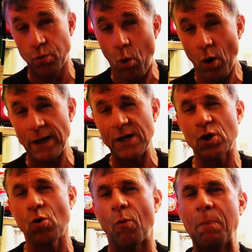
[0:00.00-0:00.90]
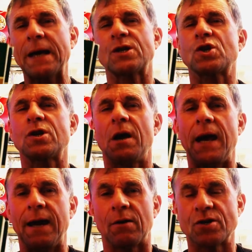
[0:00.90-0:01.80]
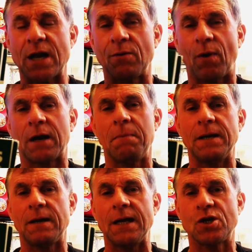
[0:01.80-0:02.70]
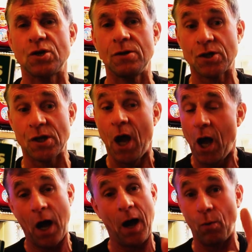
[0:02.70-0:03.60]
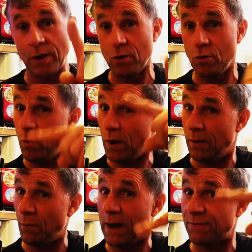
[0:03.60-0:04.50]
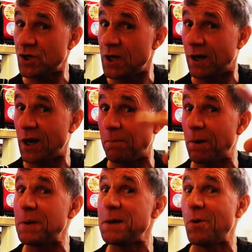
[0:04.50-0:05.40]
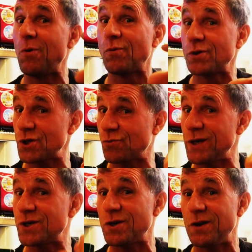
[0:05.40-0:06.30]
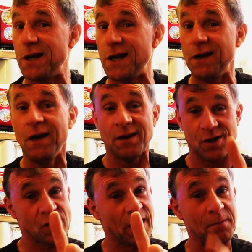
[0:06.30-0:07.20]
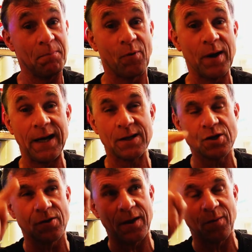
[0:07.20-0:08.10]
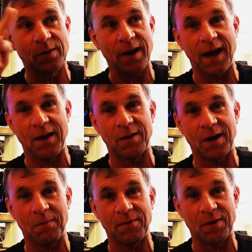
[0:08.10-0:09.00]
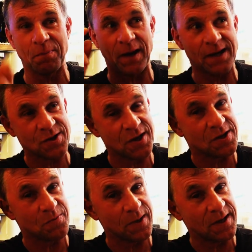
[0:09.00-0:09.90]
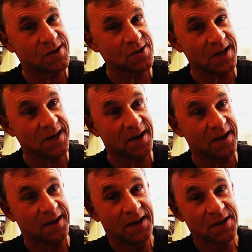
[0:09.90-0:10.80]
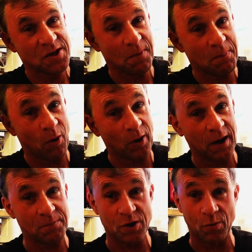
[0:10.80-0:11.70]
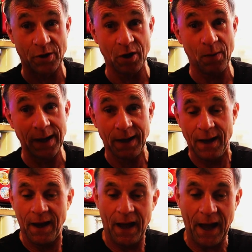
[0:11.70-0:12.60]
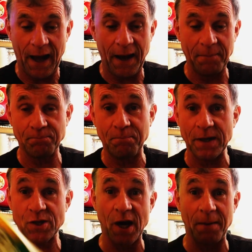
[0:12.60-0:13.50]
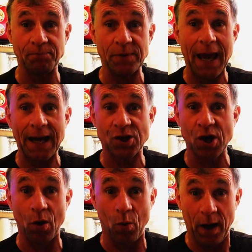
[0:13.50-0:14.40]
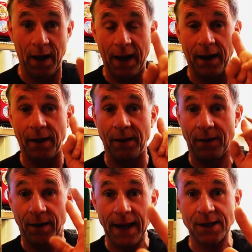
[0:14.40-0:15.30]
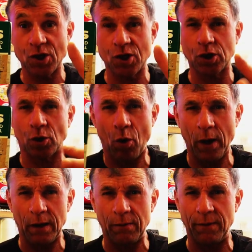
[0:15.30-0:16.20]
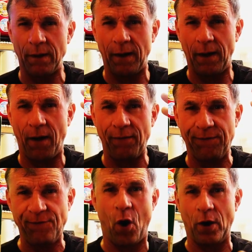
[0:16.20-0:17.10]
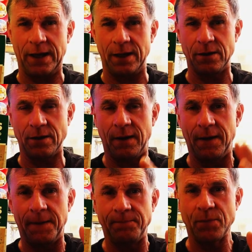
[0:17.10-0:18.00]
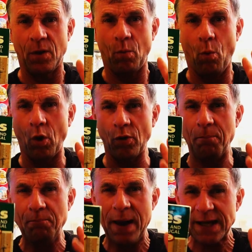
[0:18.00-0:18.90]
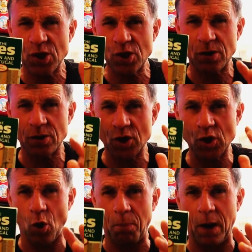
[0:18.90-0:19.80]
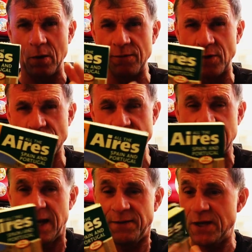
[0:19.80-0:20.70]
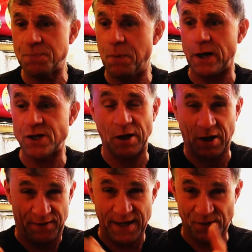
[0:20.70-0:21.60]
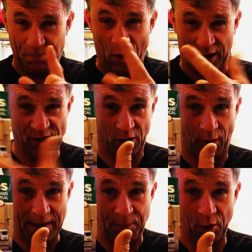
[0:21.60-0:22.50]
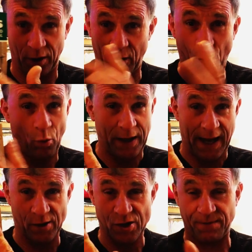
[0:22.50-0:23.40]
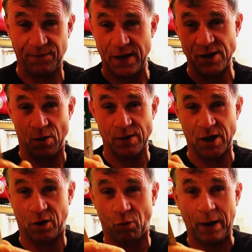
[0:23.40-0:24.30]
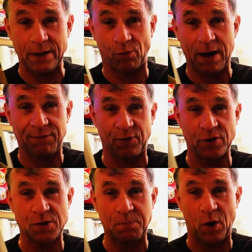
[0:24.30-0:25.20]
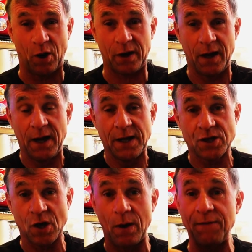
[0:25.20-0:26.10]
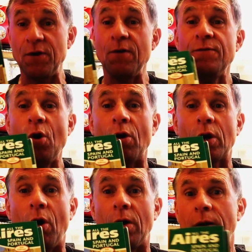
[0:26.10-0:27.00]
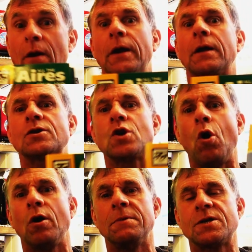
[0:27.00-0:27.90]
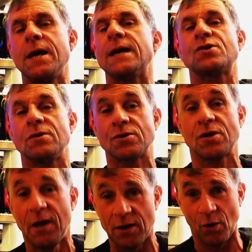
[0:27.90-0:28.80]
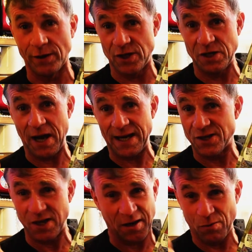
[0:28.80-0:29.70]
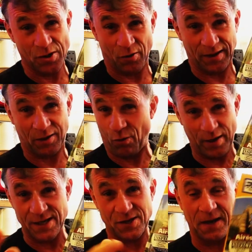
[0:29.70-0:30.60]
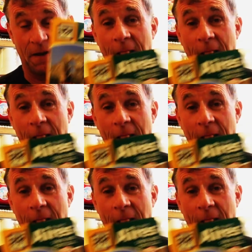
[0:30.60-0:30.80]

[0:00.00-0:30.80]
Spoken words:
What is your best airs? Any recommendations? We have seen a couple of people just recently that stayed in Biarritz, and they were down a couple of other places, and we did see some of the park ups you were doing. Yeah, so let's try and find what the best stopovers. This book is a great book. All the airs, so it's a great reference book. So if you've not got, like, time is the essence. 90 days, it goes like crazy.